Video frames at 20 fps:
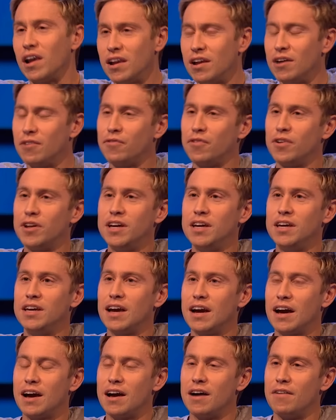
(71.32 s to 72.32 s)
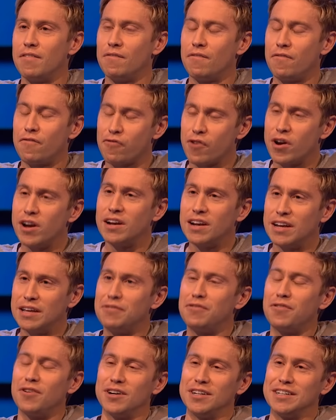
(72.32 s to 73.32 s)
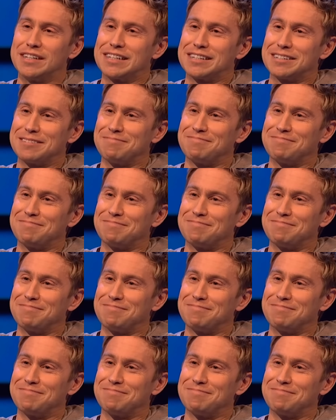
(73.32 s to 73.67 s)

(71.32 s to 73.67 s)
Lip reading: a lovely, friendly face.